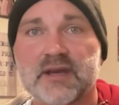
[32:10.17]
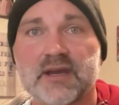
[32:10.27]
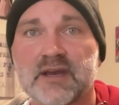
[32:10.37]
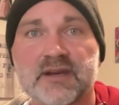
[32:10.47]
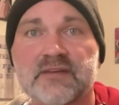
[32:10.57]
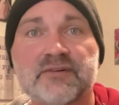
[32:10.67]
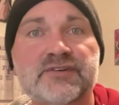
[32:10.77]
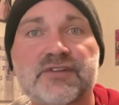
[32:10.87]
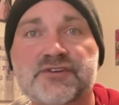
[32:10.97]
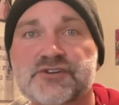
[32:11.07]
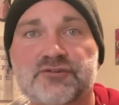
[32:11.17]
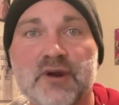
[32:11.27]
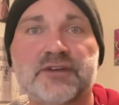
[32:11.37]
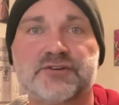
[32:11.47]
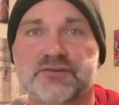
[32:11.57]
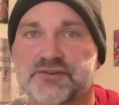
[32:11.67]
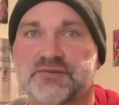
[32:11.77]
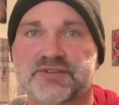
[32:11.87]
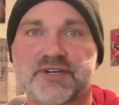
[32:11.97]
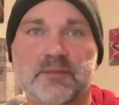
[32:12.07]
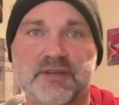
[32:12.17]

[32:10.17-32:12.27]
And even to the strangers who stepped